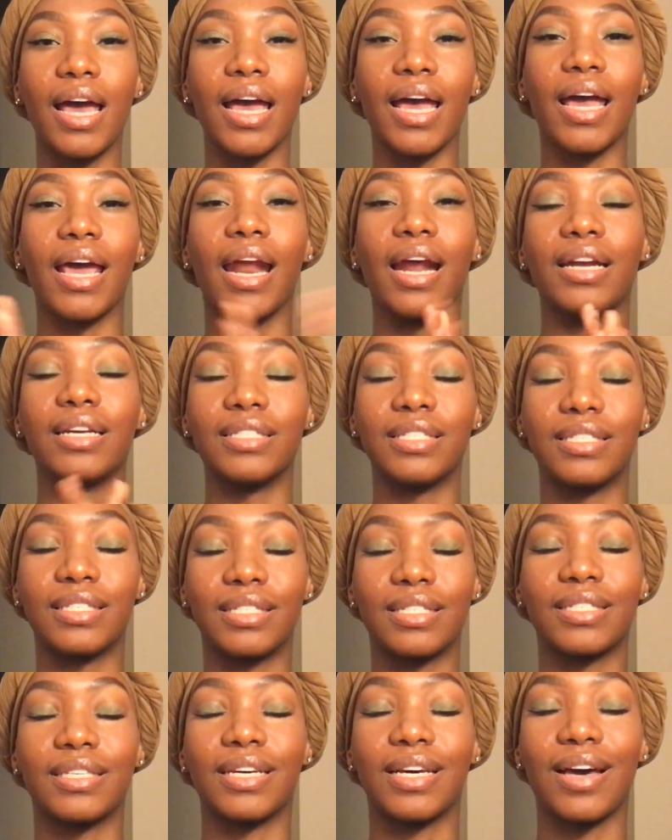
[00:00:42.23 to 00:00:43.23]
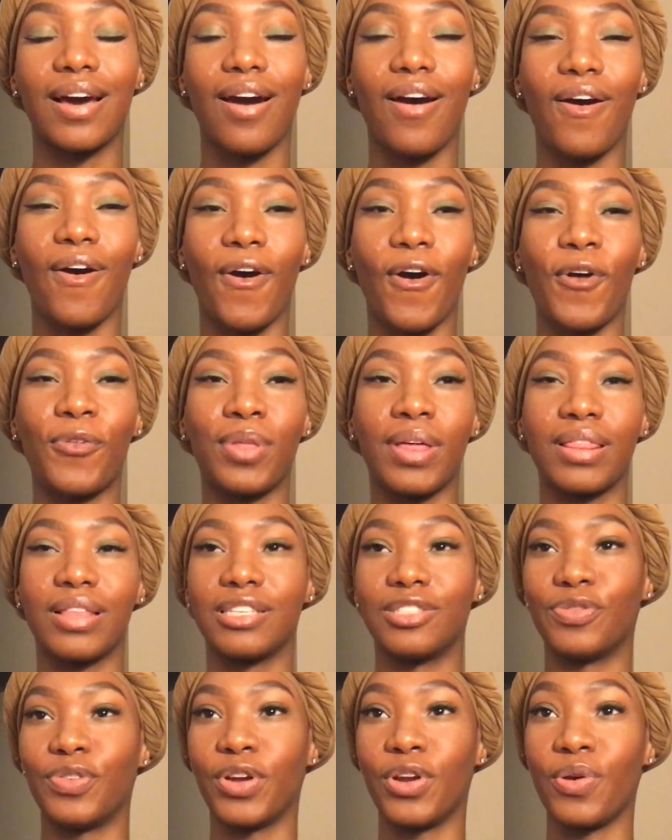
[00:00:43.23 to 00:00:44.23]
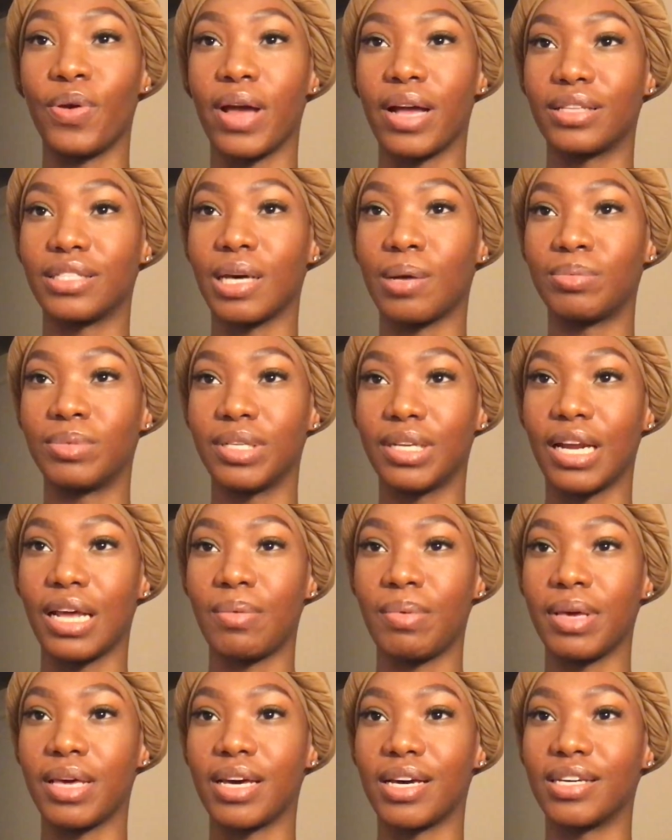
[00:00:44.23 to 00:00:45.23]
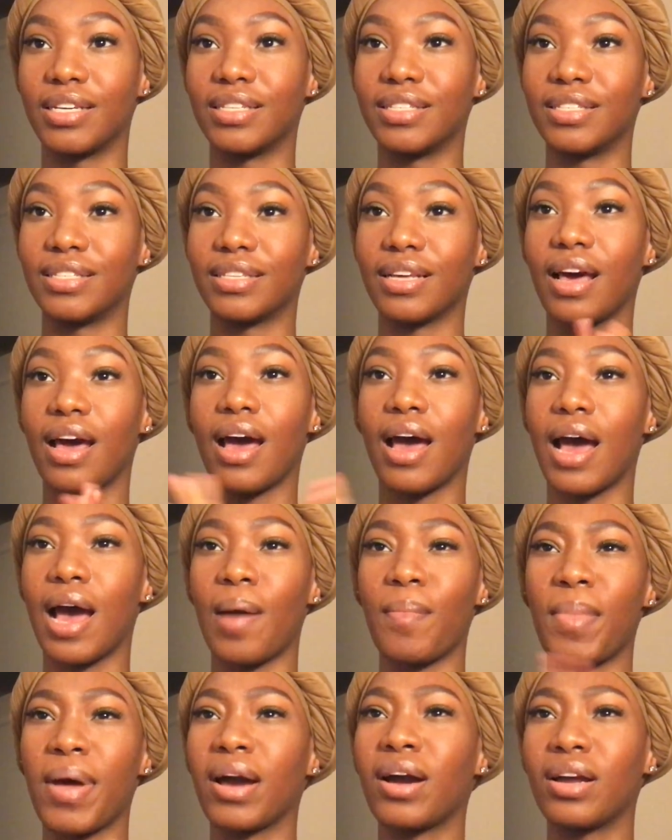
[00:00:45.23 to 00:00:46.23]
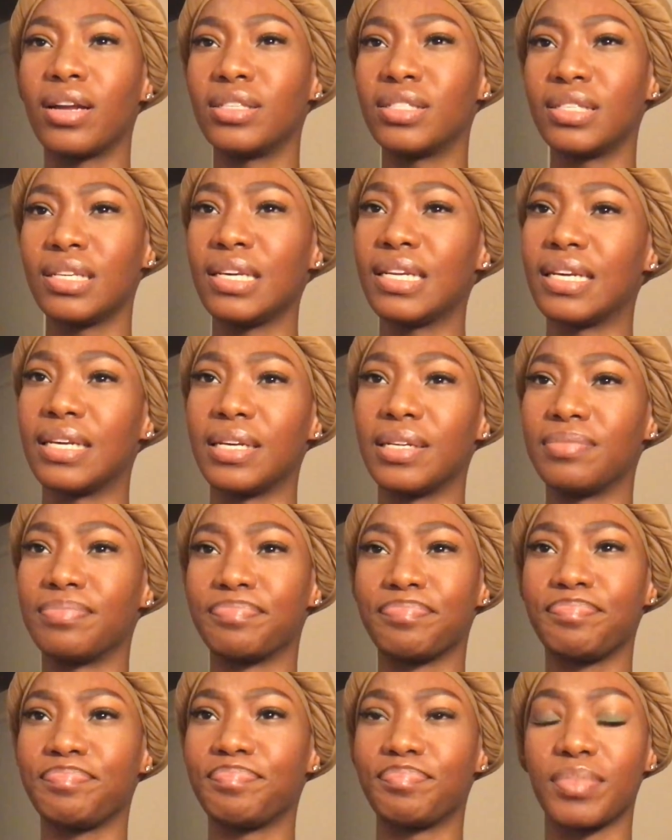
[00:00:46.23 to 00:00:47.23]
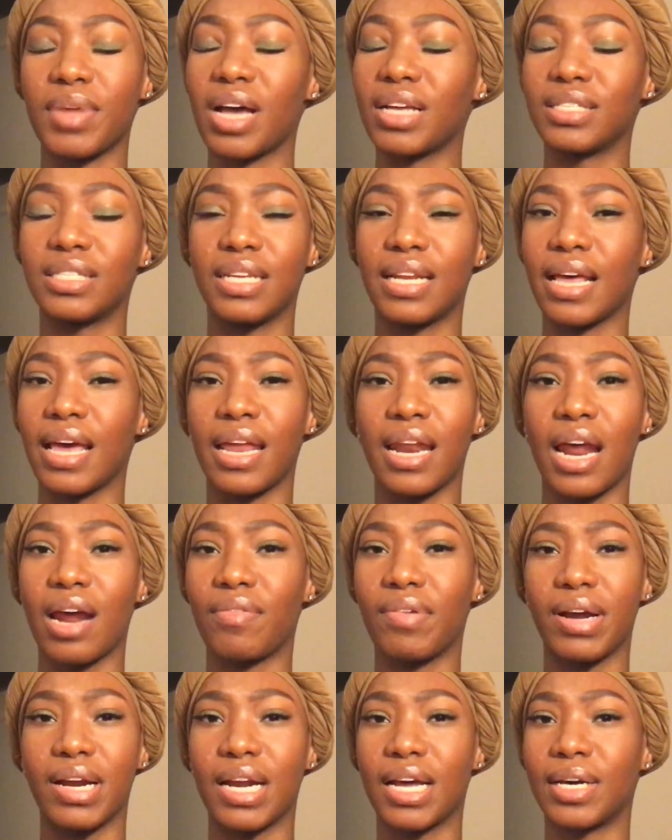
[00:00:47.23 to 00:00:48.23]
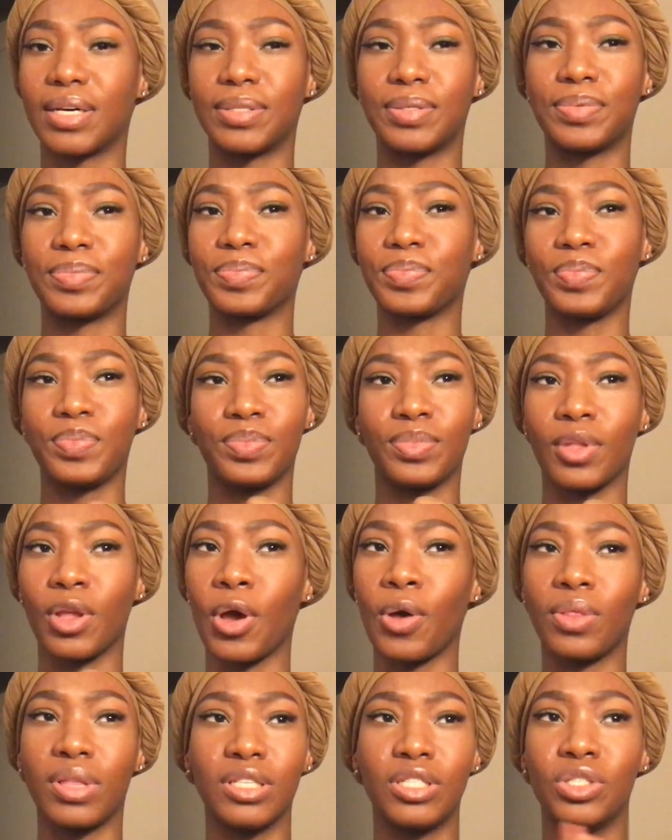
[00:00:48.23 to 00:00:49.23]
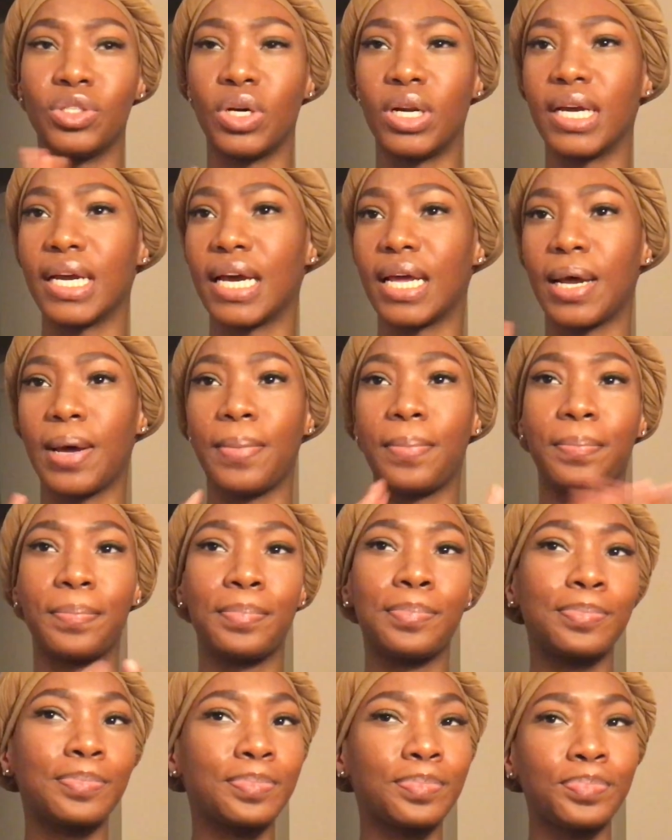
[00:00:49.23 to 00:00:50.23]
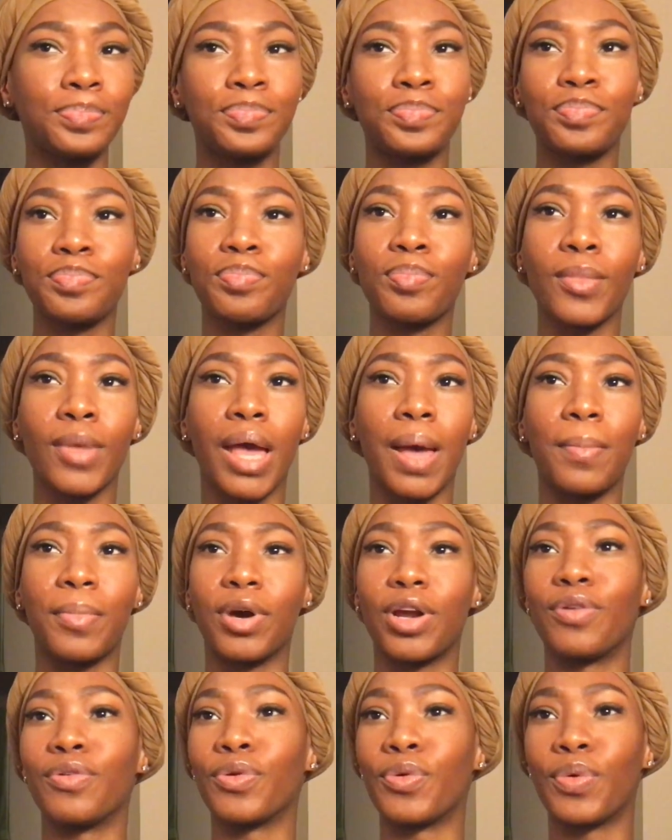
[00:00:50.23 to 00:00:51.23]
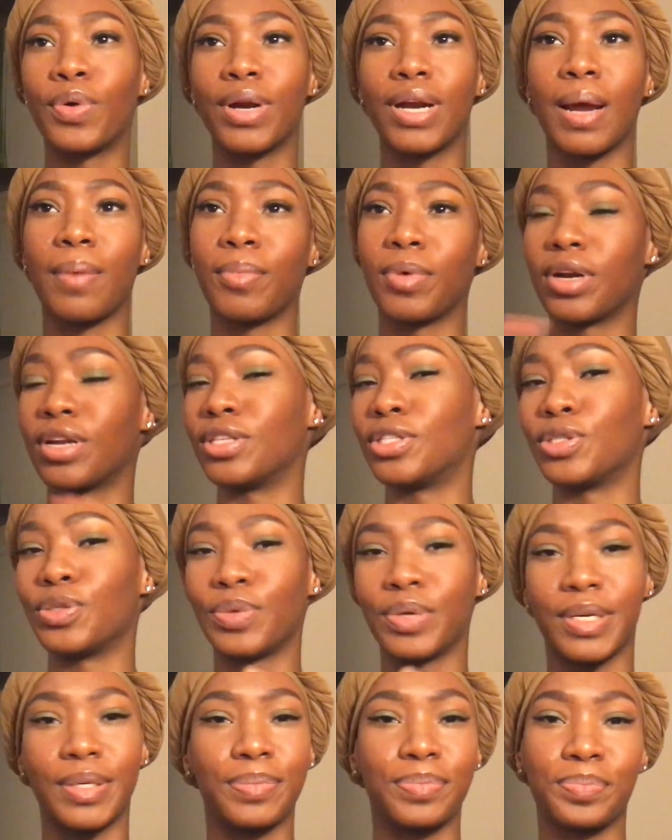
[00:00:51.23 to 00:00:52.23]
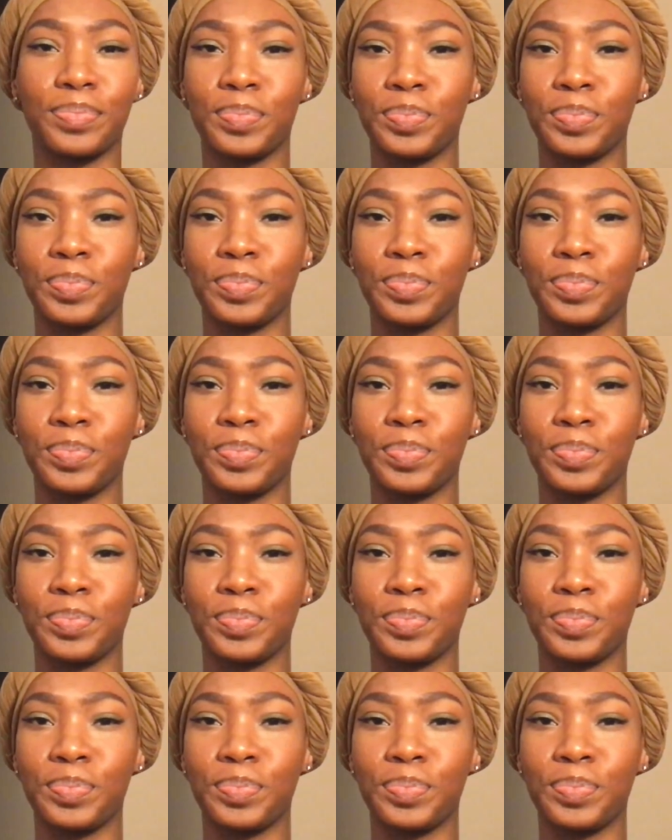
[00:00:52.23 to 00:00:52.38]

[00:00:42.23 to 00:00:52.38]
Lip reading: And I just hope that this video gets up today, because I'm not gonna delete it. Not today, not right now. No, this is gonna get up. I'm gonna record it, I'm gonna do it.